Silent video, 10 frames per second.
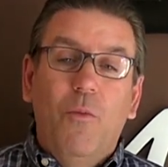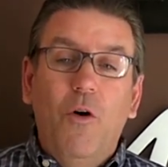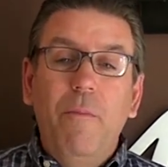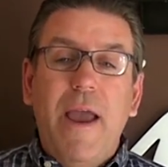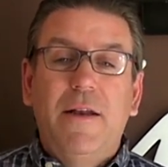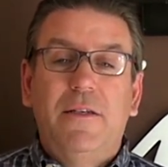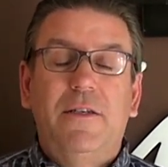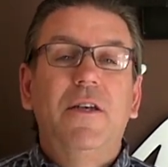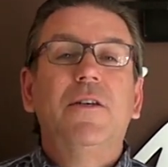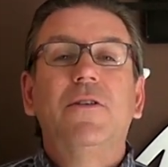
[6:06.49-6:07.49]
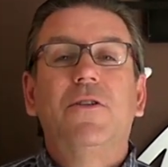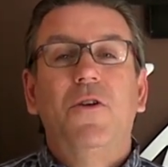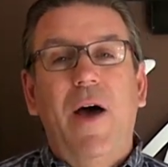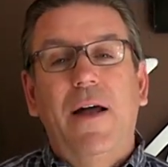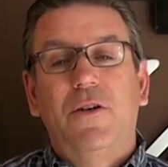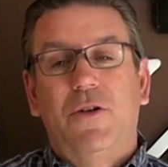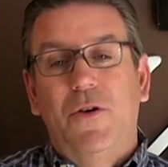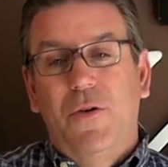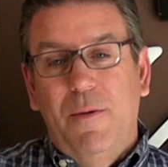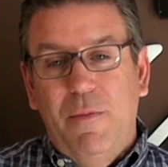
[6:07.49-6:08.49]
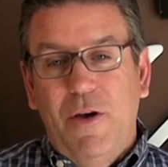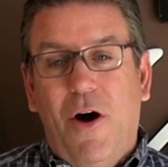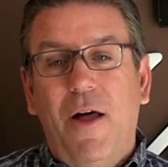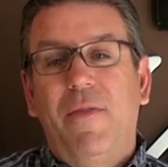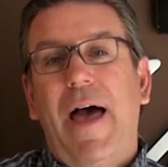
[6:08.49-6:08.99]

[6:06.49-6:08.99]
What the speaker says: we'll make decisions throughout June and beyond